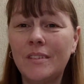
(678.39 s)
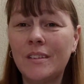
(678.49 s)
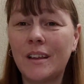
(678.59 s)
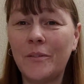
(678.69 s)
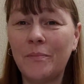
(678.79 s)

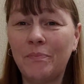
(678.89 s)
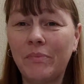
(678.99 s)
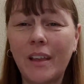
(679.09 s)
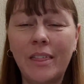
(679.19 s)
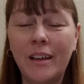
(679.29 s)
So
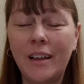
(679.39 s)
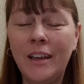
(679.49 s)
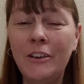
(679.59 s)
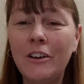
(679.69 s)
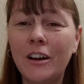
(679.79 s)

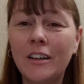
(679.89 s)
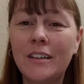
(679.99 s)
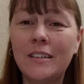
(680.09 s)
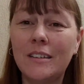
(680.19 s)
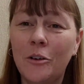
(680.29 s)
thank you
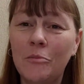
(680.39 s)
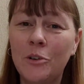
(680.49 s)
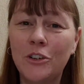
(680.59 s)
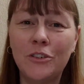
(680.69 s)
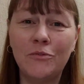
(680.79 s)
guys so
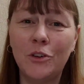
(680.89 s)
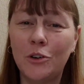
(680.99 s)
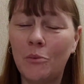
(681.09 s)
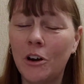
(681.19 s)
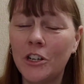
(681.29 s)
much
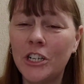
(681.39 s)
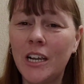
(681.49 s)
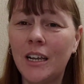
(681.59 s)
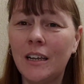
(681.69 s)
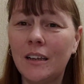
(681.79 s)
for
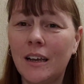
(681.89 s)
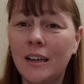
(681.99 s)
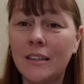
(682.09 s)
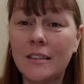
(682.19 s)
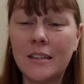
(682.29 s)
watching
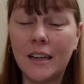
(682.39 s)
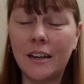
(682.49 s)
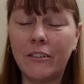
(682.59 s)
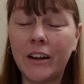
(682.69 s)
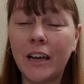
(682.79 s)
and
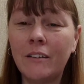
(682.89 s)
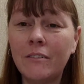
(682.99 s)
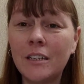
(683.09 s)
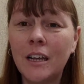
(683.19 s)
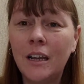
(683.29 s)
sticking
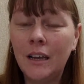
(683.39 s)
around.